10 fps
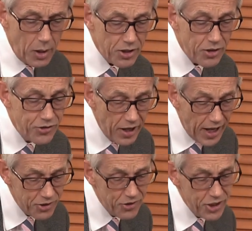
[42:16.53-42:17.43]
But
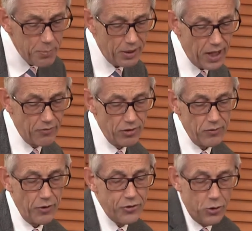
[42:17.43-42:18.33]
at a deeper level,
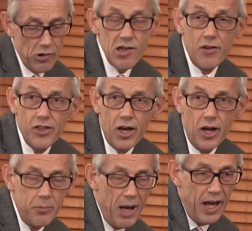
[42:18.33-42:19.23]
the story of the
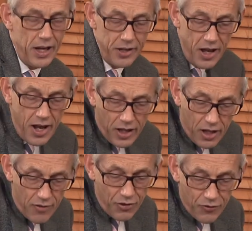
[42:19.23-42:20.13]
Iron Man
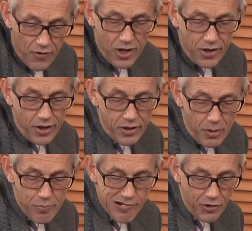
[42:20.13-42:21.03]
gives vivid and
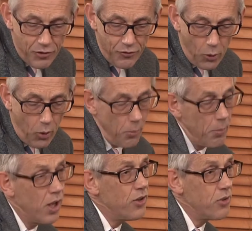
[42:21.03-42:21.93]
compressed
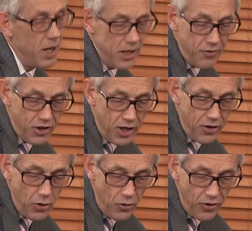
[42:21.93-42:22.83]
form to many of Ted
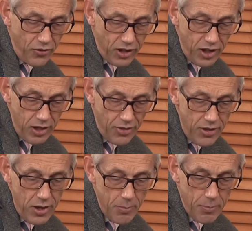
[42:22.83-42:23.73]
Hughes's key
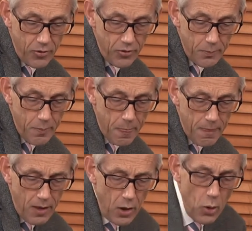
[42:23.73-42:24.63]
themes.
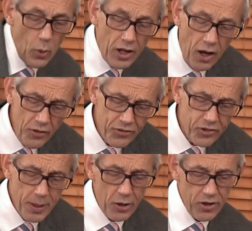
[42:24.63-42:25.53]
When asked
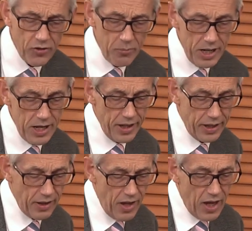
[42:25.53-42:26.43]
about its
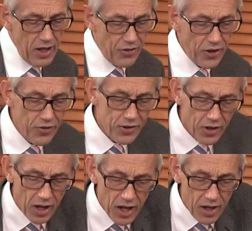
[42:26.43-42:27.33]
meaning, he said that
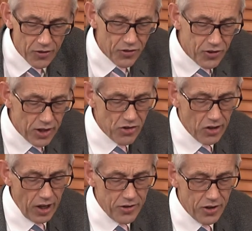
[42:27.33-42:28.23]
his
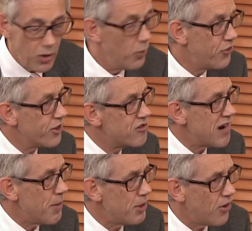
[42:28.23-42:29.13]
essential idea was to
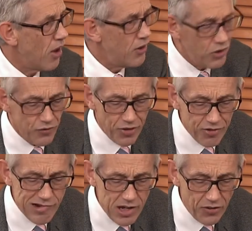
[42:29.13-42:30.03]
dramatize the
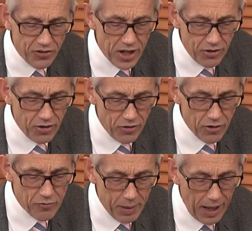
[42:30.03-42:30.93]
three centers
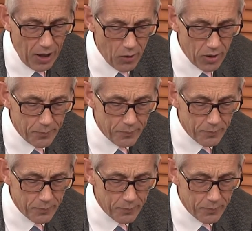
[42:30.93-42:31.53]
of power.